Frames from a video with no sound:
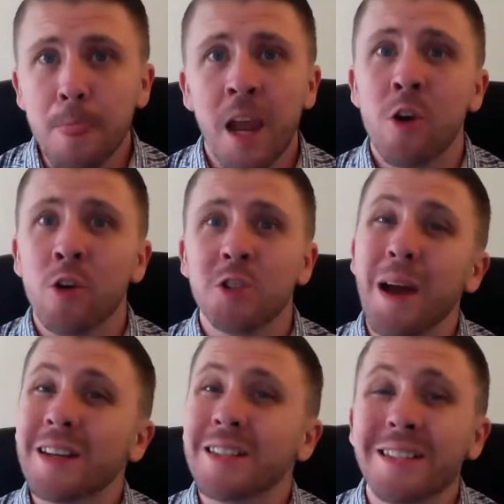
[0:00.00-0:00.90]

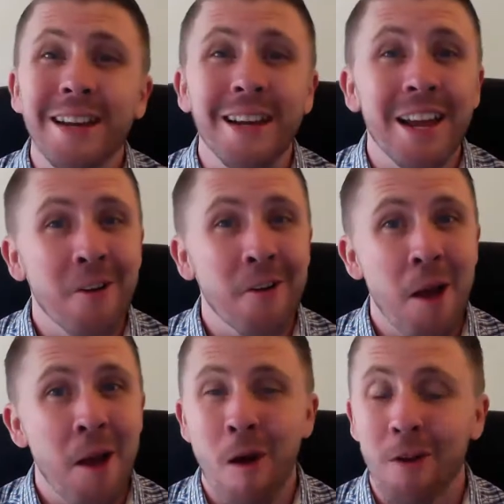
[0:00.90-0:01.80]
especially in
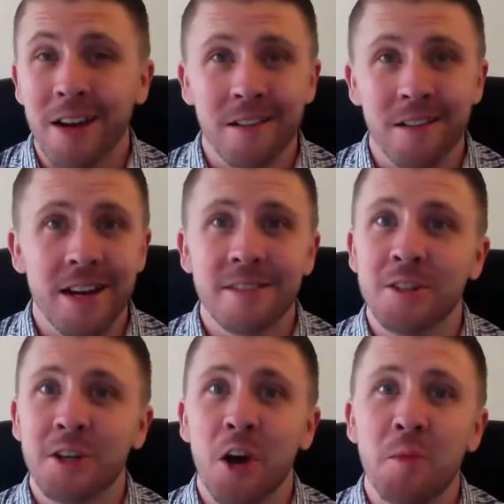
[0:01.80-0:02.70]
internet marketing, ladies
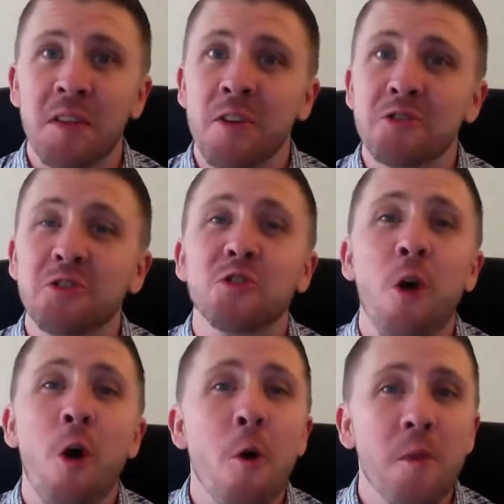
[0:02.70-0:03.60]
and gentlemen, there's
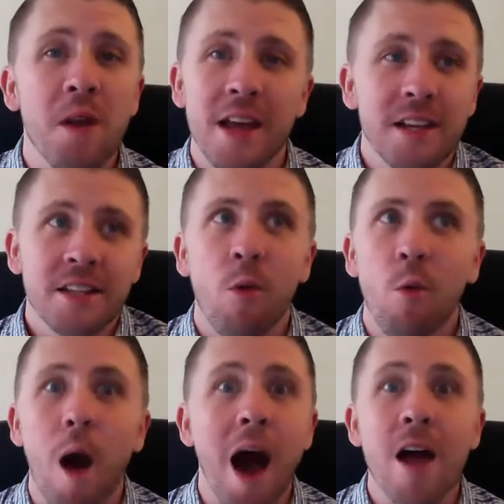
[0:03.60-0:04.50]
so many, it's the
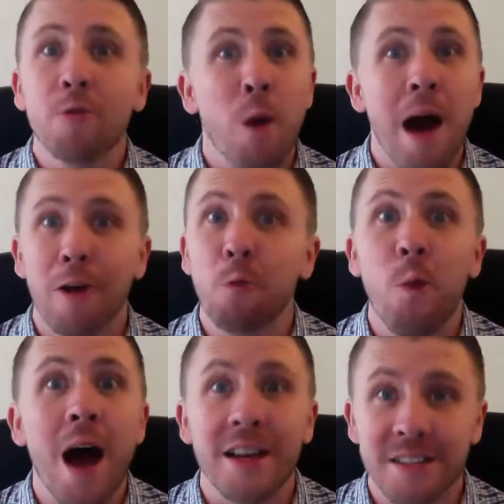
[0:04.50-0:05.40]
wild, wild
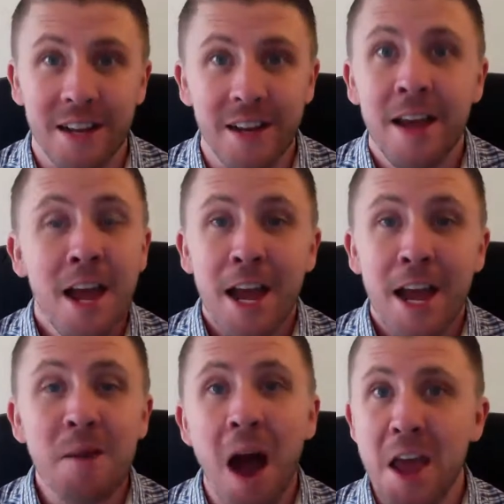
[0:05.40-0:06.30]
west,
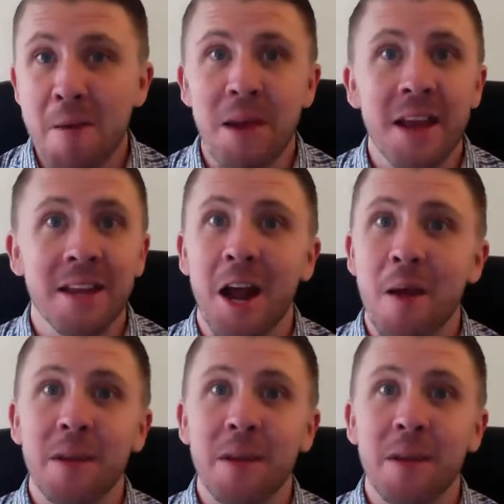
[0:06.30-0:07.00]
in my opinion.